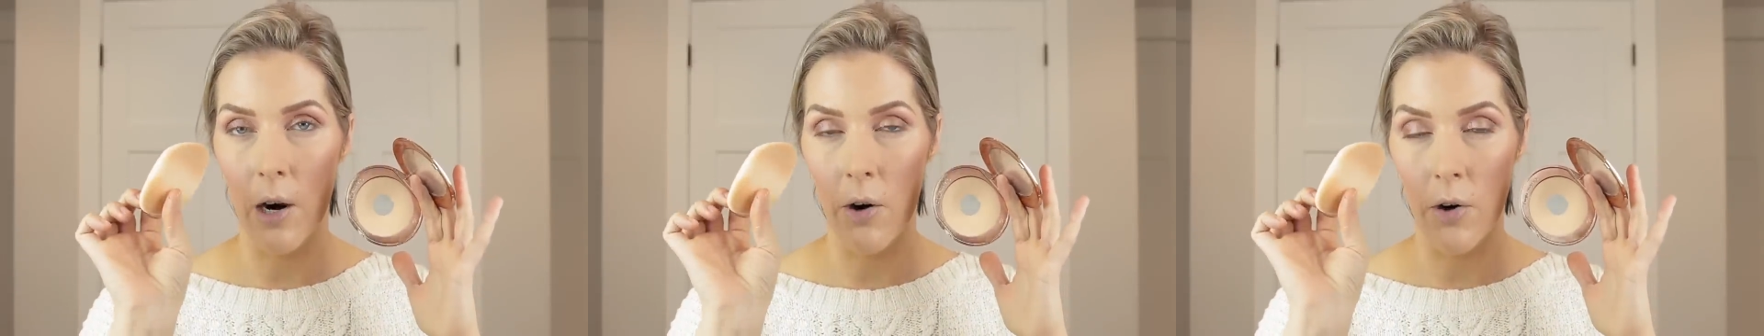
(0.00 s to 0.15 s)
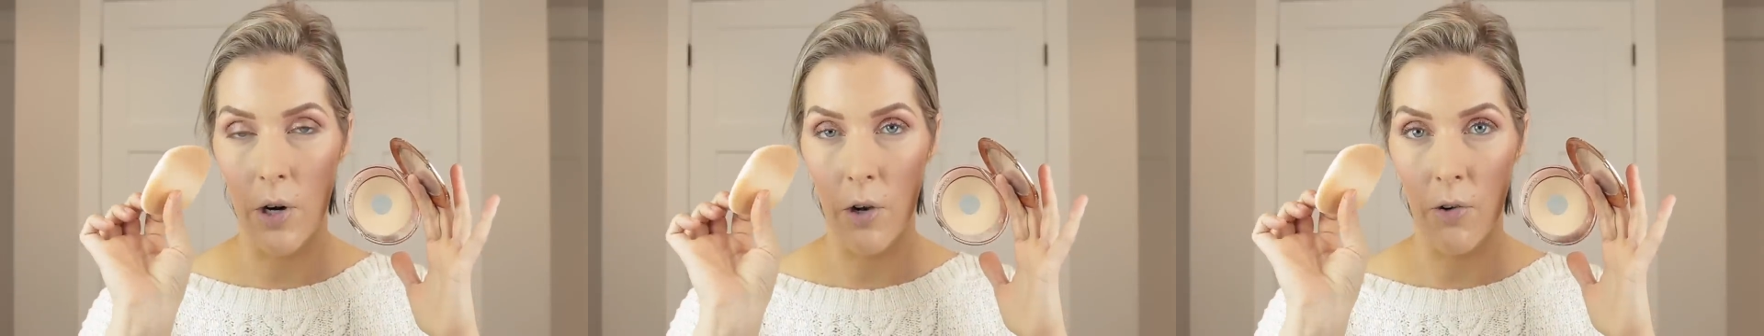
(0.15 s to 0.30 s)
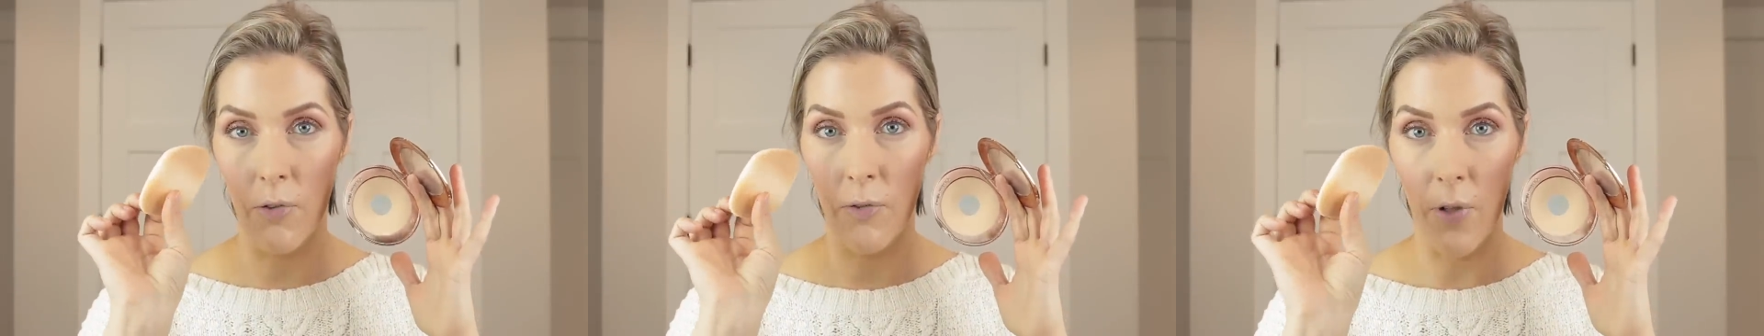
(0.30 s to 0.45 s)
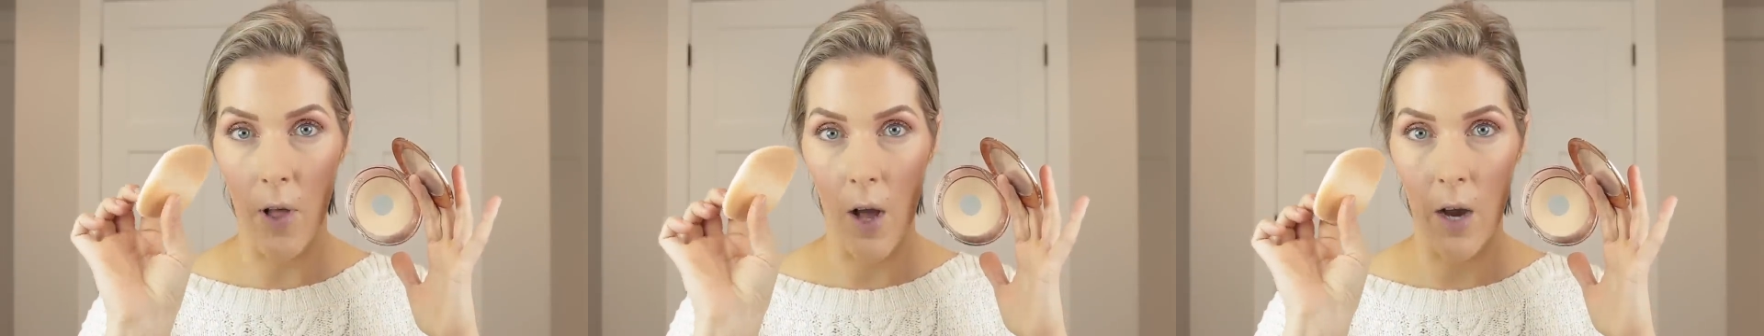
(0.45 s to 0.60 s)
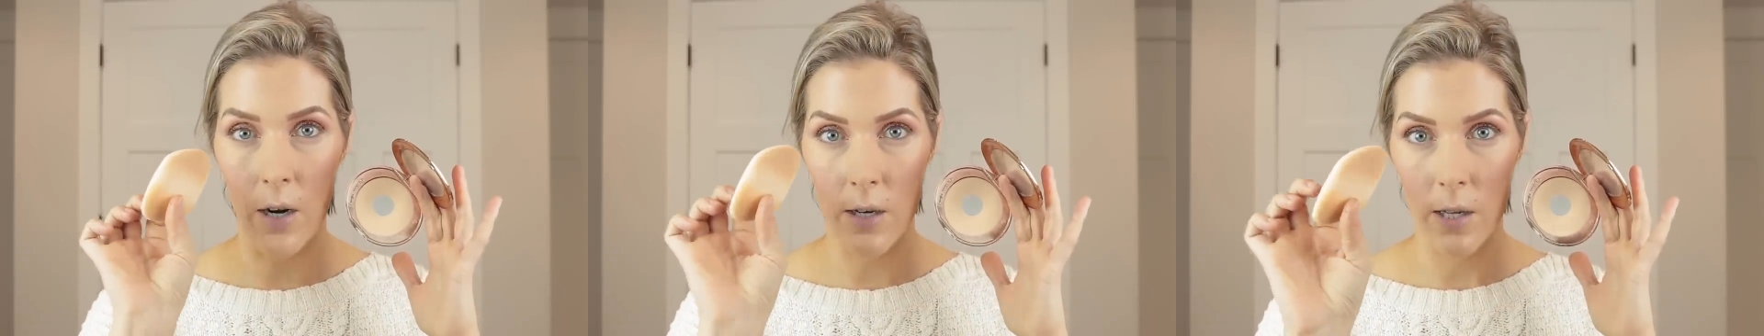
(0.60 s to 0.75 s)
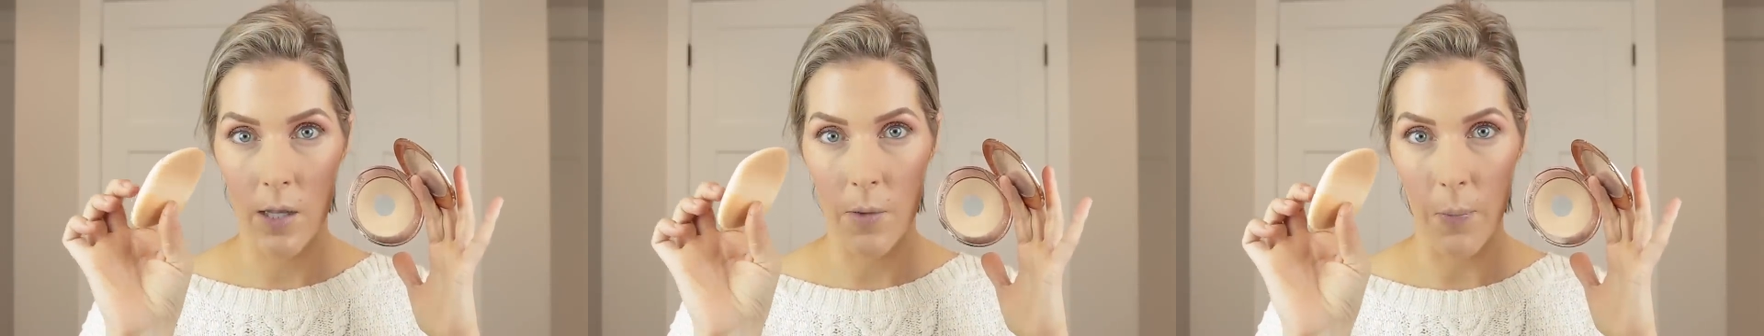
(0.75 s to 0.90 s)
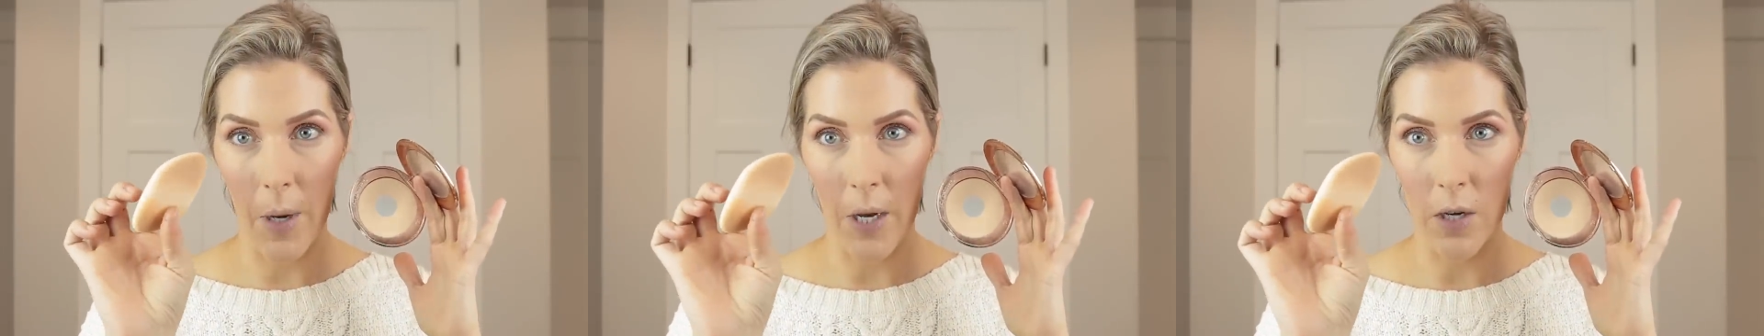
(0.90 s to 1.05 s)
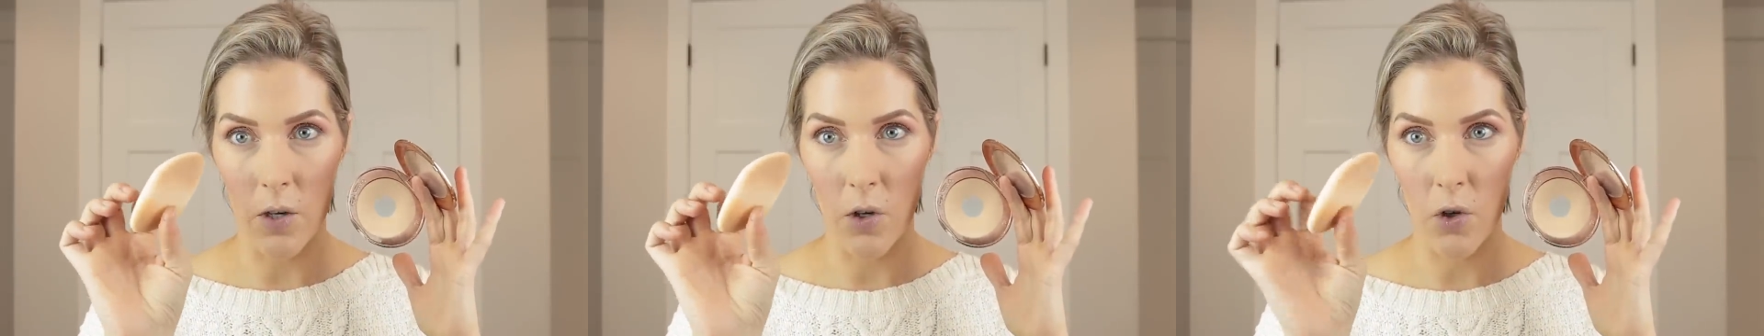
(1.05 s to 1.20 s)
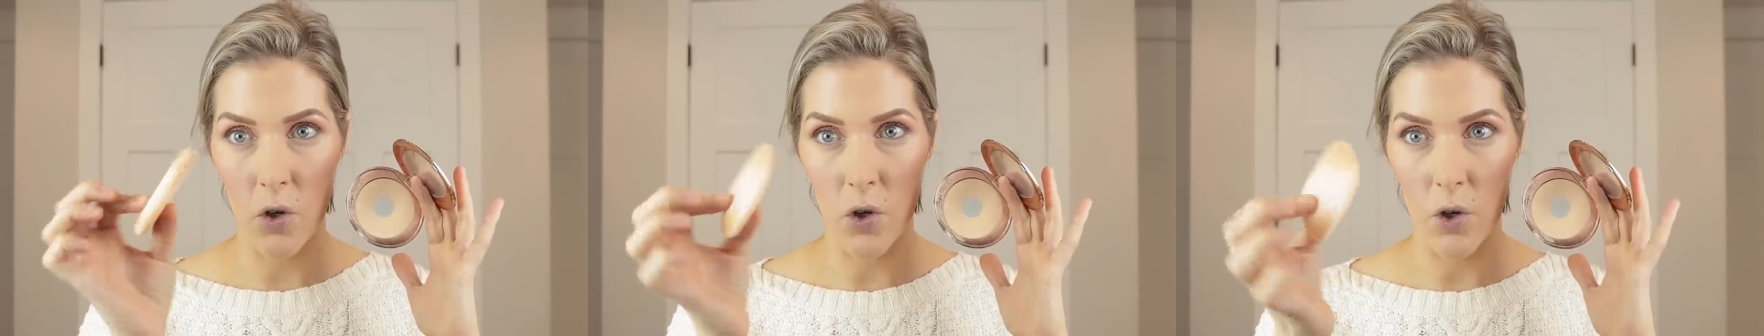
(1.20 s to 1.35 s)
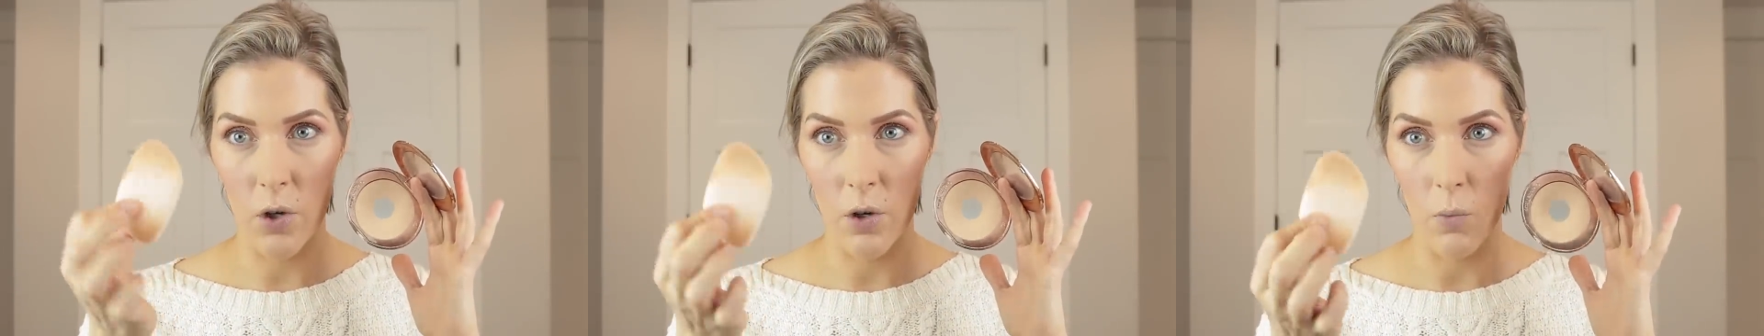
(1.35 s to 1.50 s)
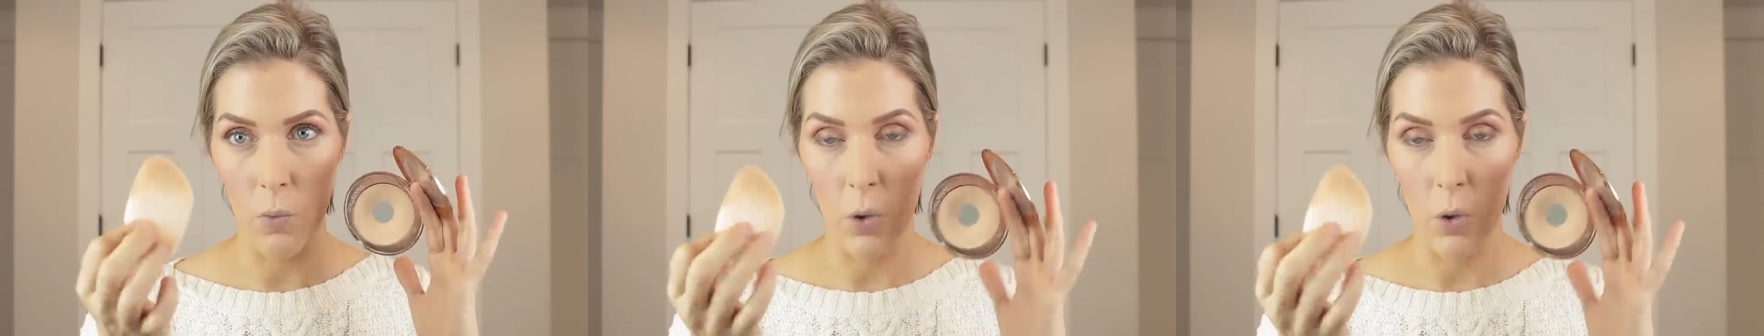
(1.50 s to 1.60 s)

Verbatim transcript: Iredale Flocked Sponge,